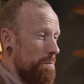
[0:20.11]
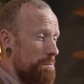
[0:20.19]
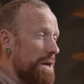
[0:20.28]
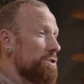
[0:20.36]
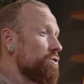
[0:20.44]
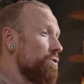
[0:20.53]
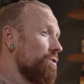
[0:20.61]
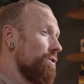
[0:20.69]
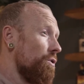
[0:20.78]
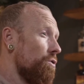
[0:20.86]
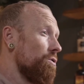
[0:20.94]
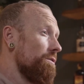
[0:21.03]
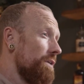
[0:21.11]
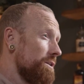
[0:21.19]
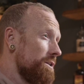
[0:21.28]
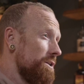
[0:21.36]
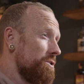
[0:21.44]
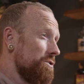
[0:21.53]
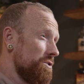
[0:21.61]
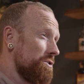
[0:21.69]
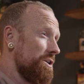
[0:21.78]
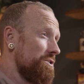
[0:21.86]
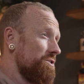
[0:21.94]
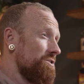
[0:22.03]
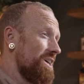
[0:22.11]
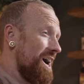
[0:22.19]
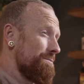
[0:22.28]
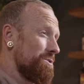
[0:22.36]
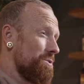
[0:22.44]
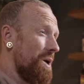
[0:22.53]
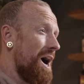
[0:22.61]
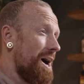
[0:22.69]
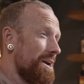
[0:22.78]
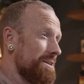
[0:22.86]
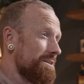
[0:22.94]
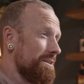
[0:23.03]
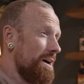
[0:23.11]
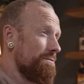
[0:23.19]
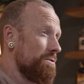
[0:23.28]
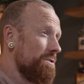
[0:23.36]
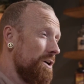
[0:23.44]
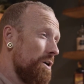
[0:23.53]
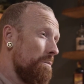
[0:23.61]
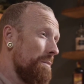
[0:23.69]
make sure that all of our teachers are teaching to the absolute highest level,